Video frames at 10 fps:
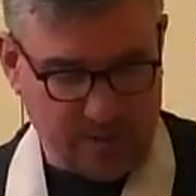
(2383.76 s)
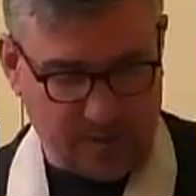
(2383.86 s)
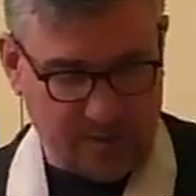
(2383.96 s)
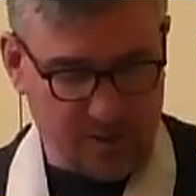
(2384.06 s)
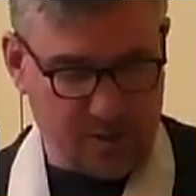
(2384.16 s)

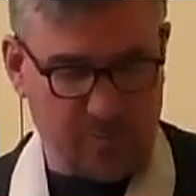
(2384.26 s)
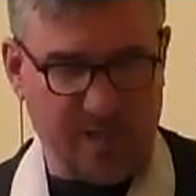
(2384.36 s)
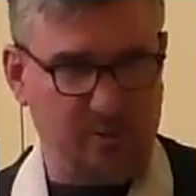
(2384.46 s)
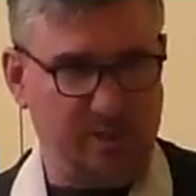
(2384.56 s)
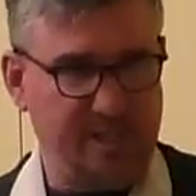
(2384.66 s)
Is it being
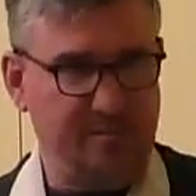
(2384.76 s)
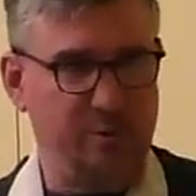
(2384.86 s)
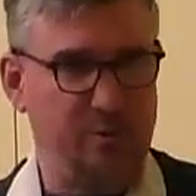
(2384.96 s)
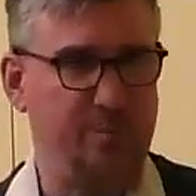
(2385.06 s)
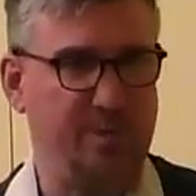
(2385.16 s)
able to give
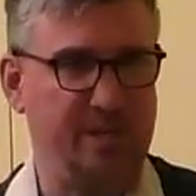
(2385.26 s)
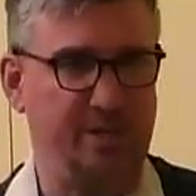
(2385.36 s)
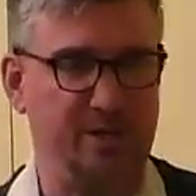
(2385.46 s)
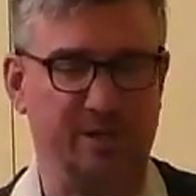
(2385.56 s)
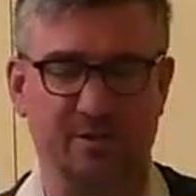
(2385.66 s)
your
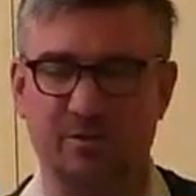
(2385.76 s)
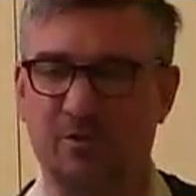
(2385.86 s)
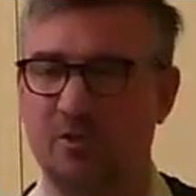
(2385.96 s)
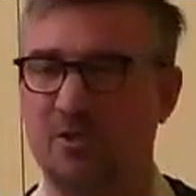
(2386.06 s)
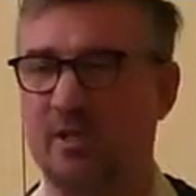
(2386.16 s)

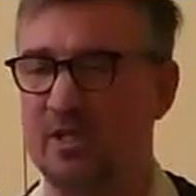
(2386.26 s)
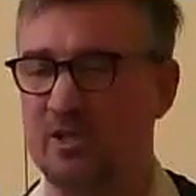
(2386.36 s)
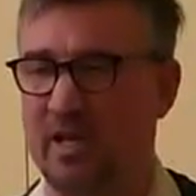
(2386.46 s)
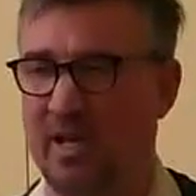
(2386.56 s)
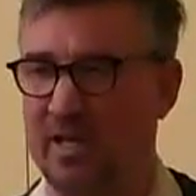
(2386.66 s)
opinions? Is
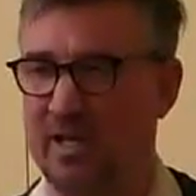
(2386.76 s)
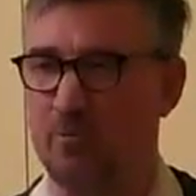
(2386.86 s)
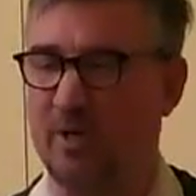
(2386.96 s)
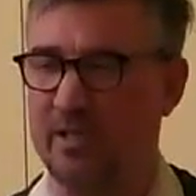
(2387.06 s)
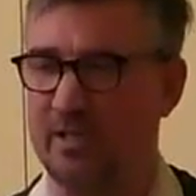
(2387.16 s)
it
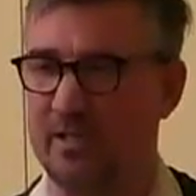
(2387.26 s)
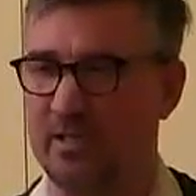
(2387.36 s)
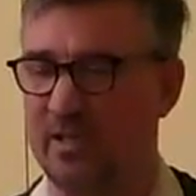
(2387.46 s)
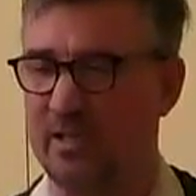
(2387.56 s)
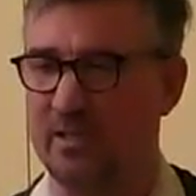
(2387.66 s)
high-minded
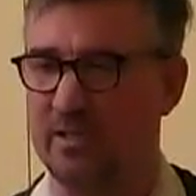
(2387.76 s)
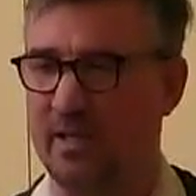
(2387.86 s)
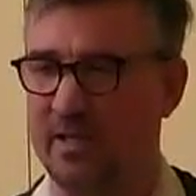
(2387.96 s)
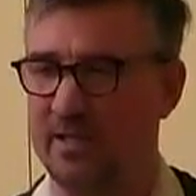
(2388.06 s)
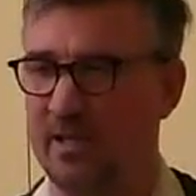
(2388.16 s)

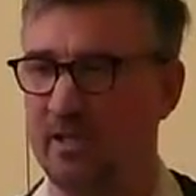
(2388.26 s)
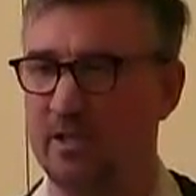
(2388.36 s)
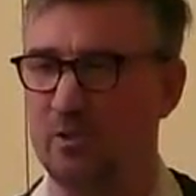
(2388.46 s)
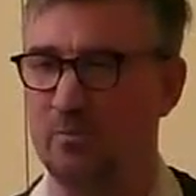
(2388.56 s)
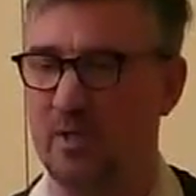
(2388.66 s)

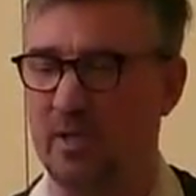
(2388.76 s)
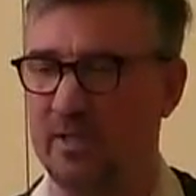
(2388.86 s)
idealism?